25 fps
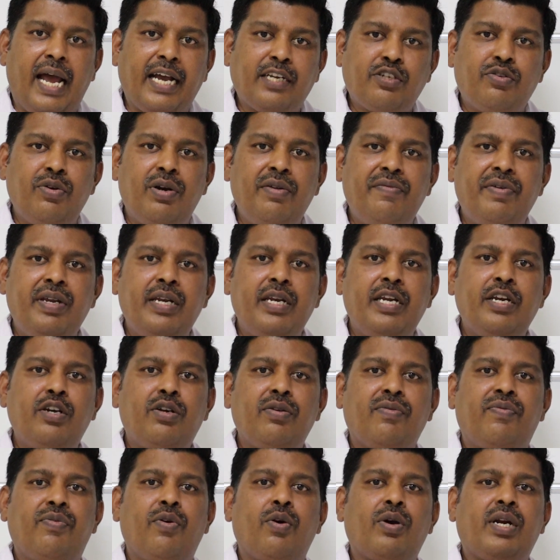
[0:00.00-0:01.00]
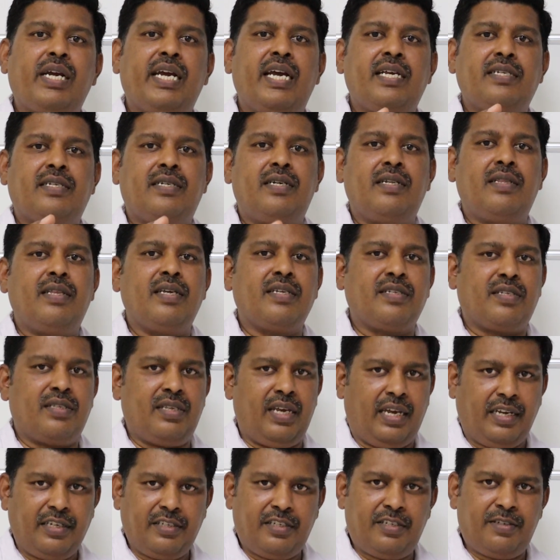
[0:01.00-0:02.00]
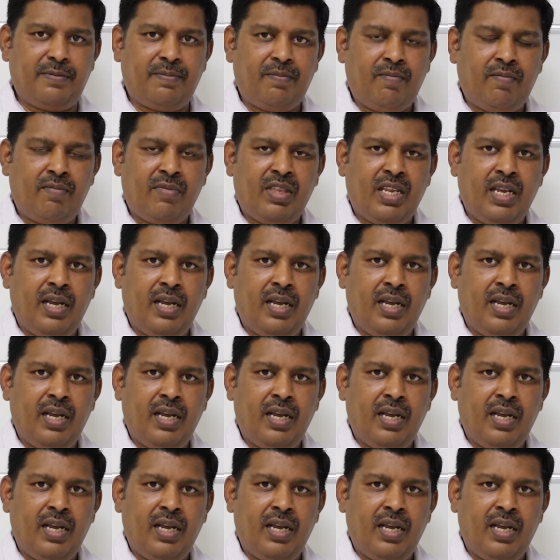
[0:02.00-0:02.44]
actually we need to forecast these things.